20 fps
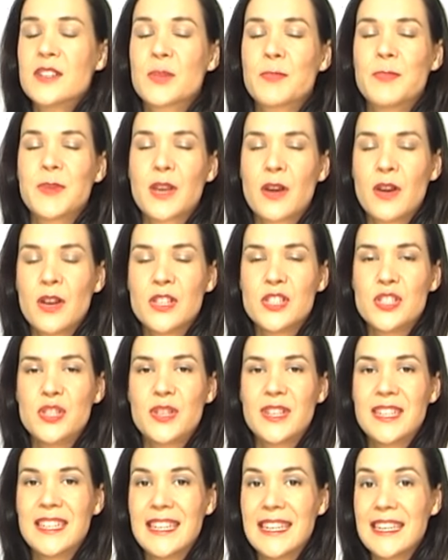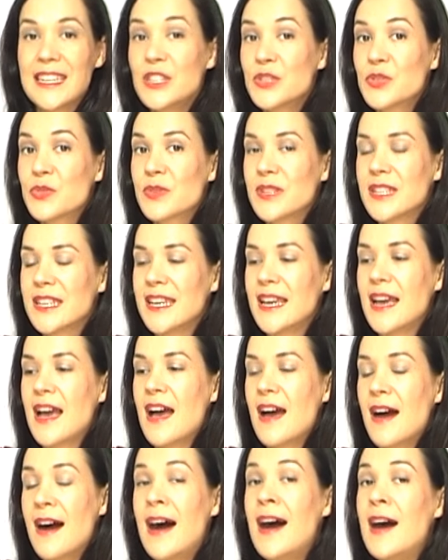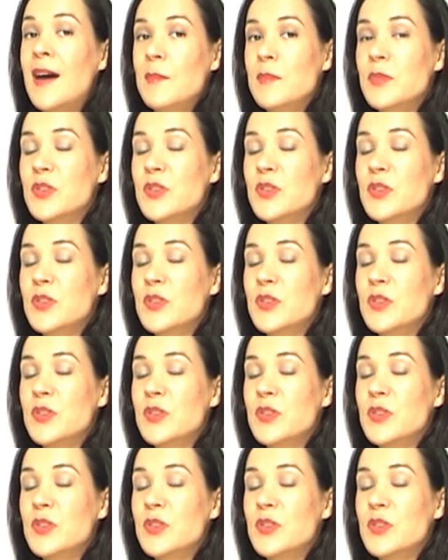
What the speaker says: because you can literally hum